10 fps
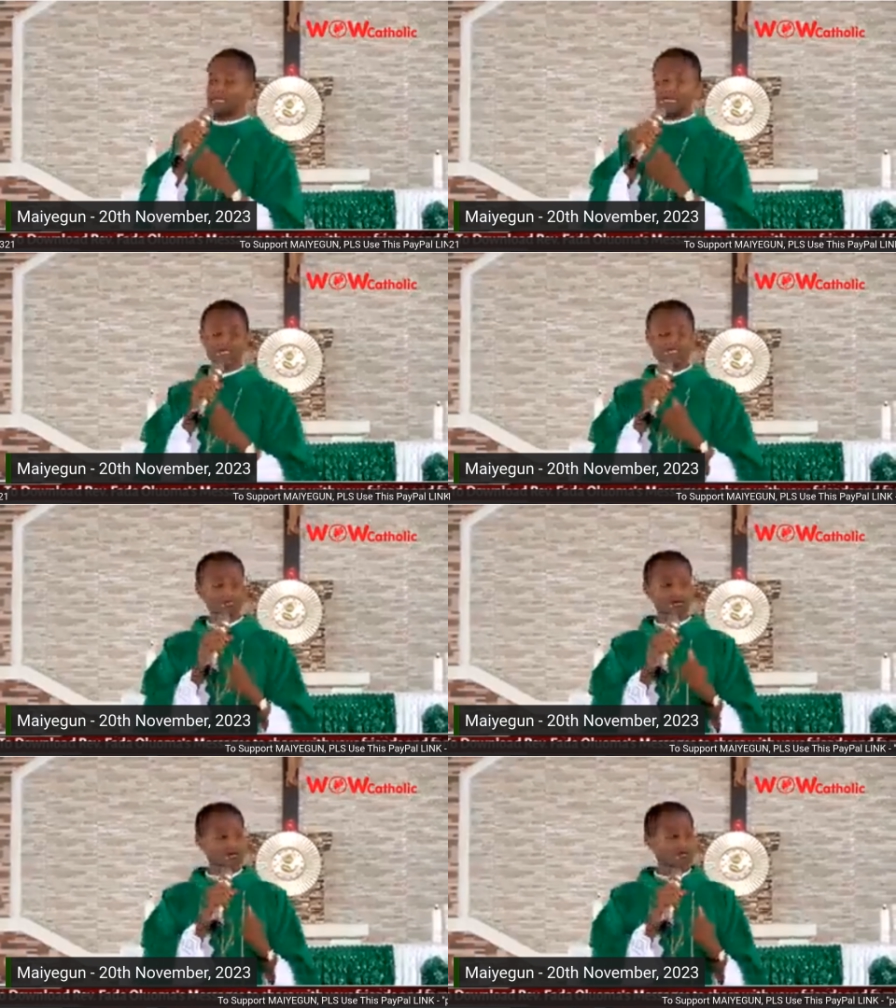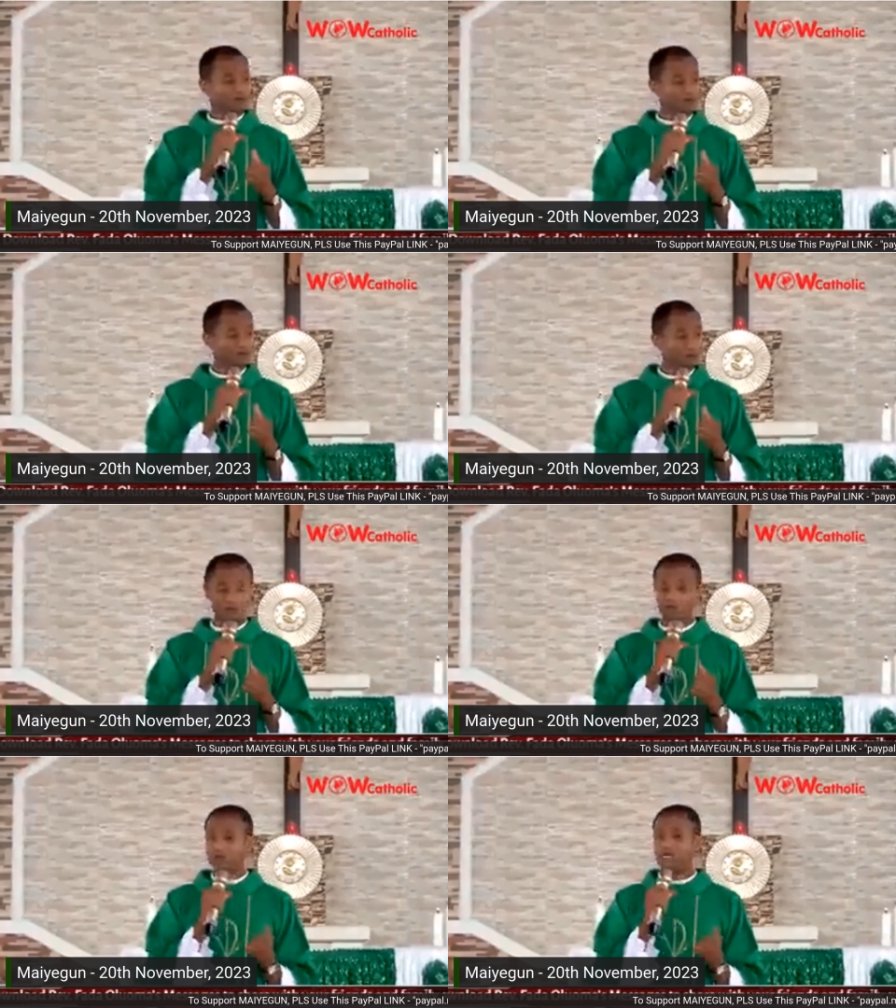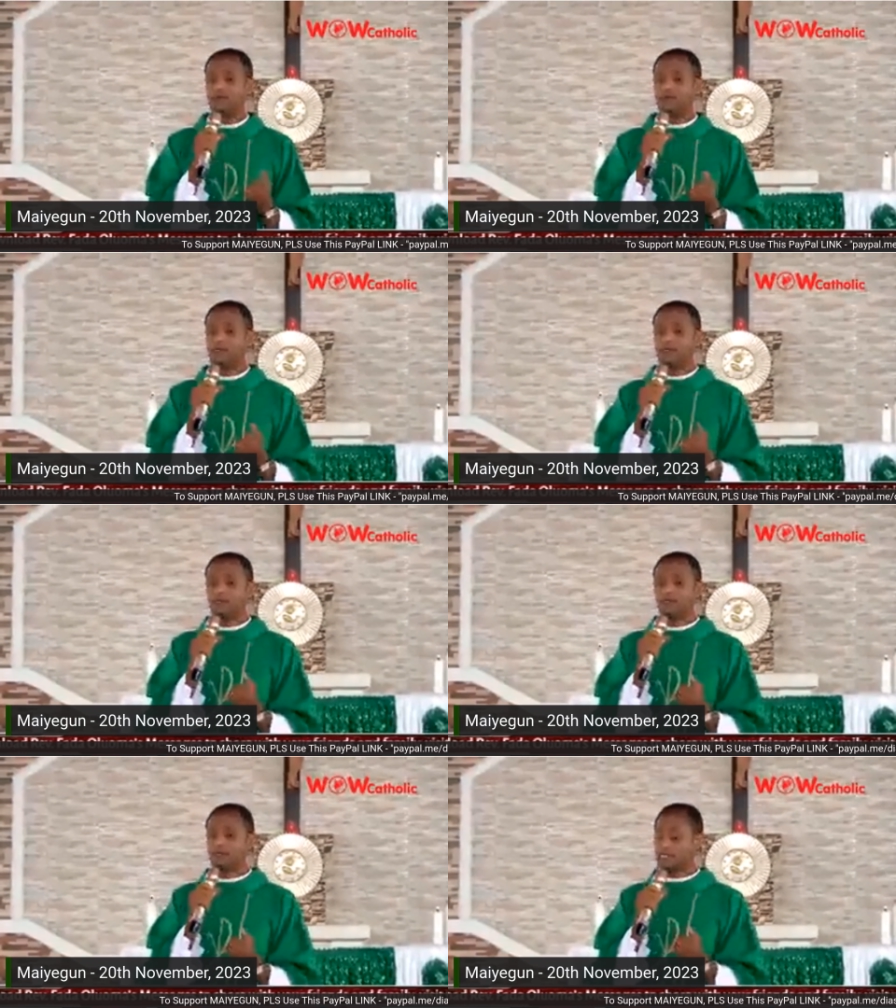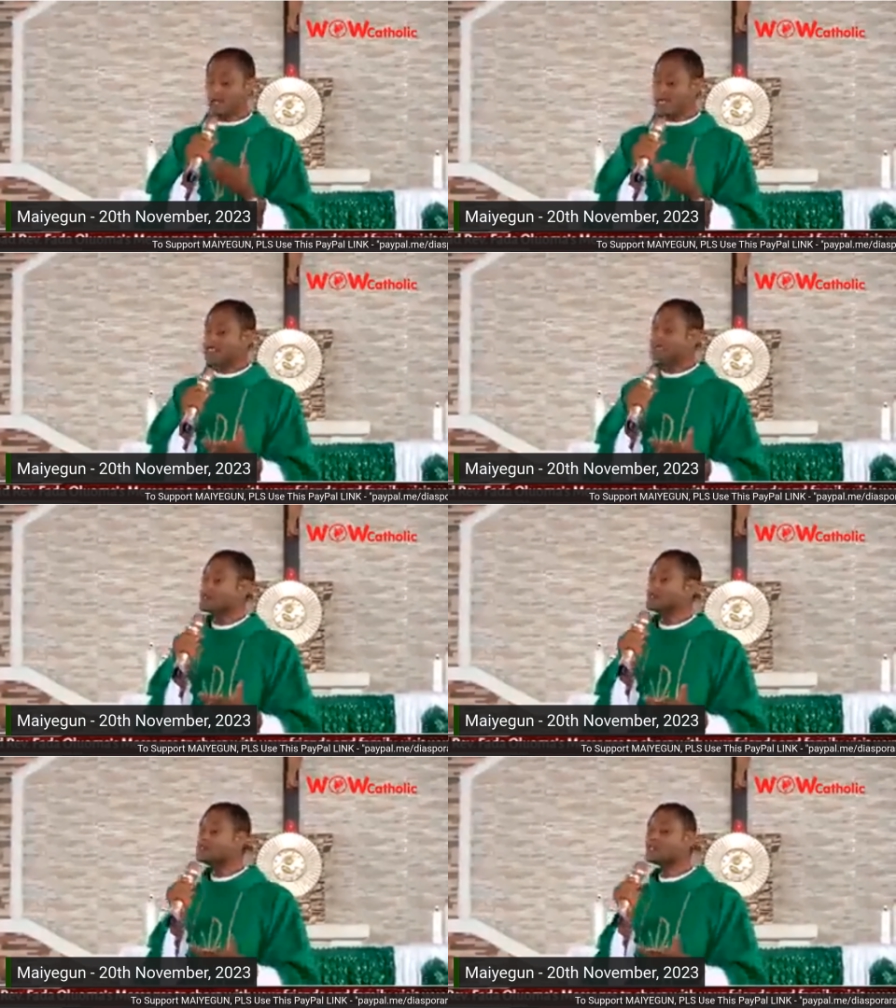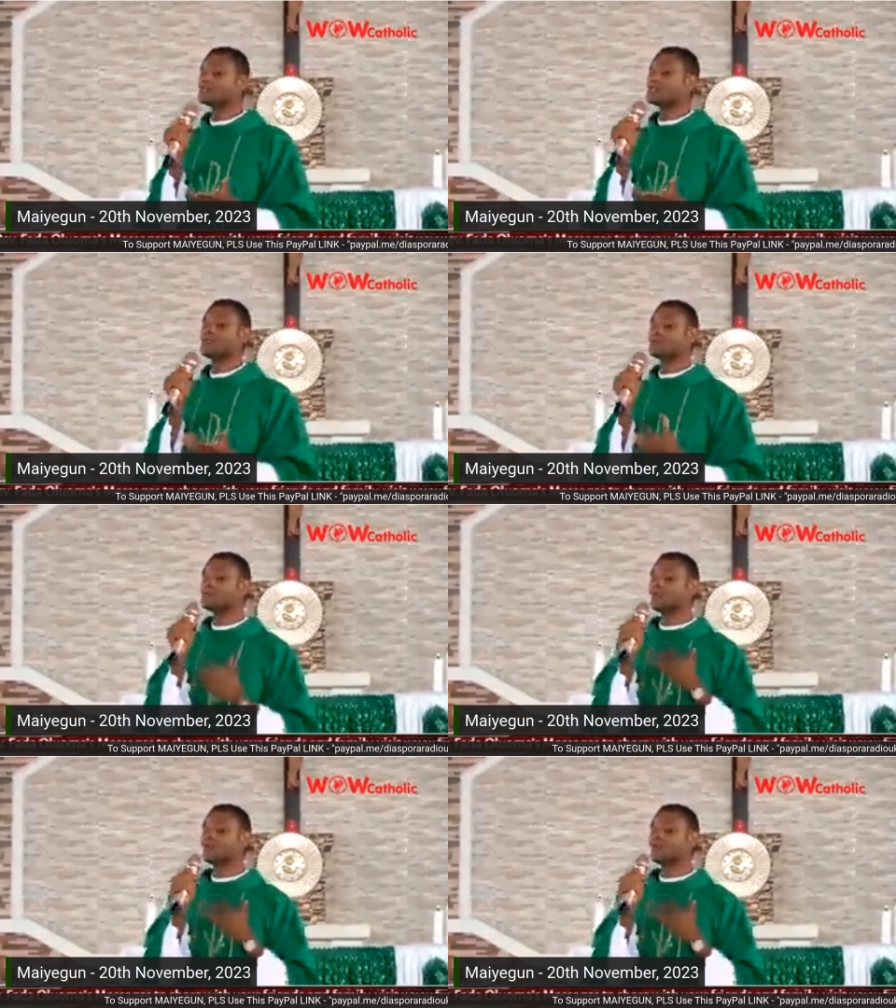in Nigeria, you should be happy. There's another set of witches or